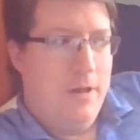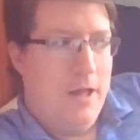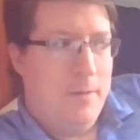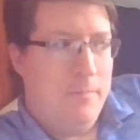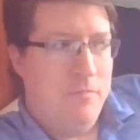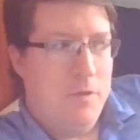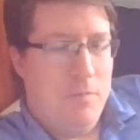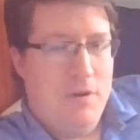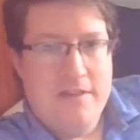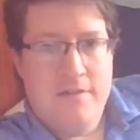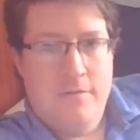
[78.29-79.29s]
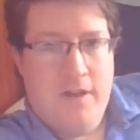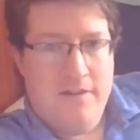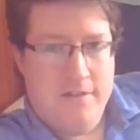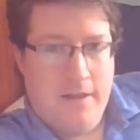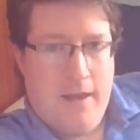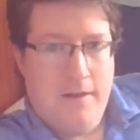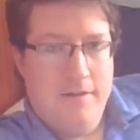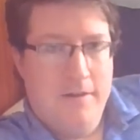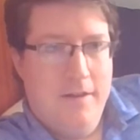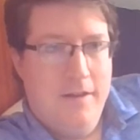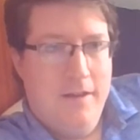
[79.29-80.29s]
The police investigate,
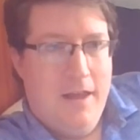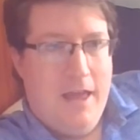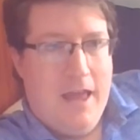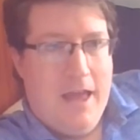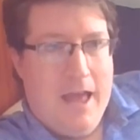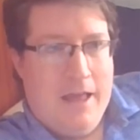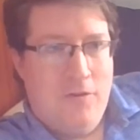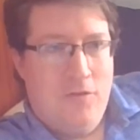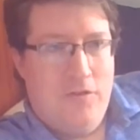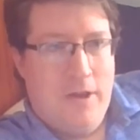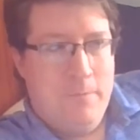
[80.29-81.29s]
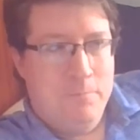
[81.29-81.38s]
and